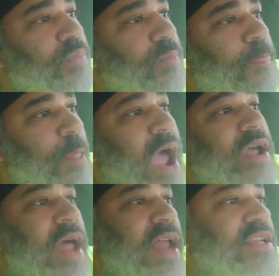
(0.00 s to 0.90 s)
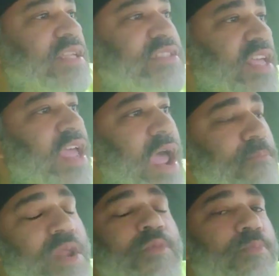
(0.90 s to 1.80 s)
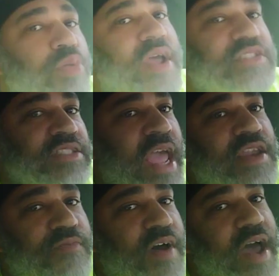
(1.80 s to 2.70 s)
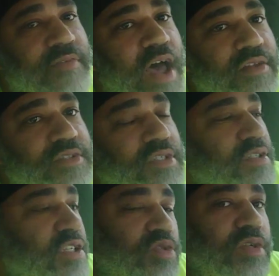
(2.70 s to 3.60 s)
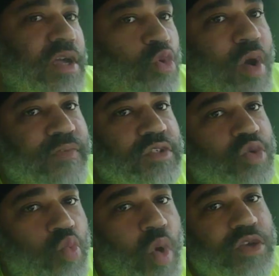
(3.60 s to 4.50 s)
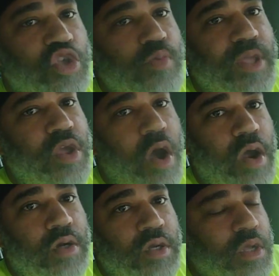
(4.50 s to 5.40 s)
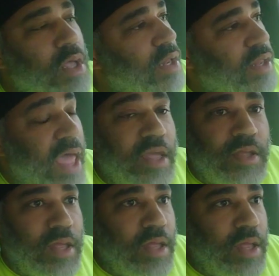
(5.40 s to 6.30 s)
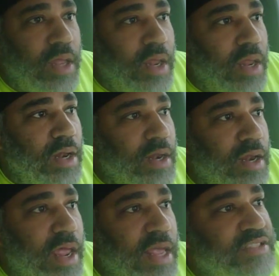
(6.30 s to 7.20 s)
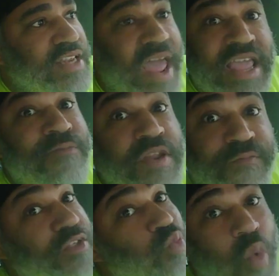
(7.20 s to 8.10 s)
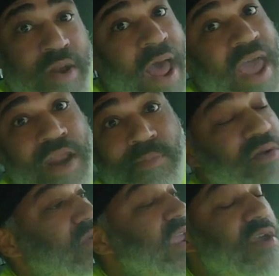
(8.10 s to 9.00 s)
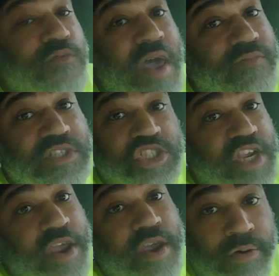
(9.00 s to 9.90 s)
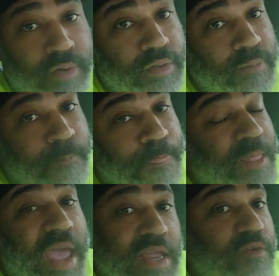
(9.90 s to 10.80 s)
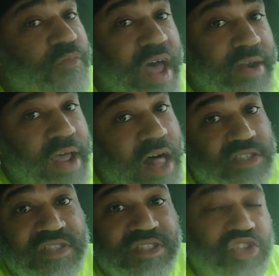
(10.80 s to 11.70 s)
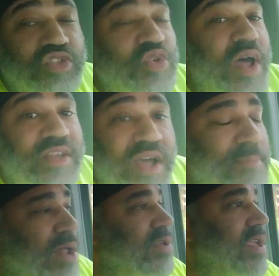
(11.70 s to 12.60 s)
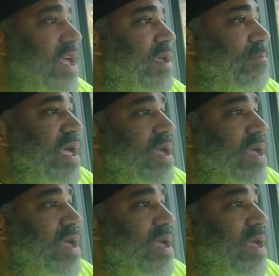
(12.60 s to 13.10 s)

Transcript: All right, I did say our minimum price is $85. It's equivalent to 1 cubic yard. Like, it's not, even if it's one item, I don't care if you have a chair, $85, because you still have to come out to get it, man.